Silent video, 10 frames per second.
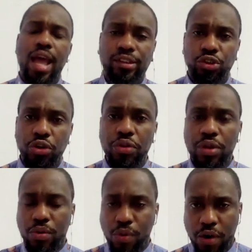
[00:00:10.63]
has known
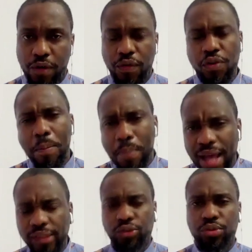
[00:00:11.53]
a war for the
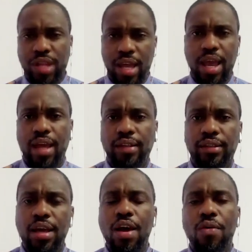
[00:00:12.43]
past two decades,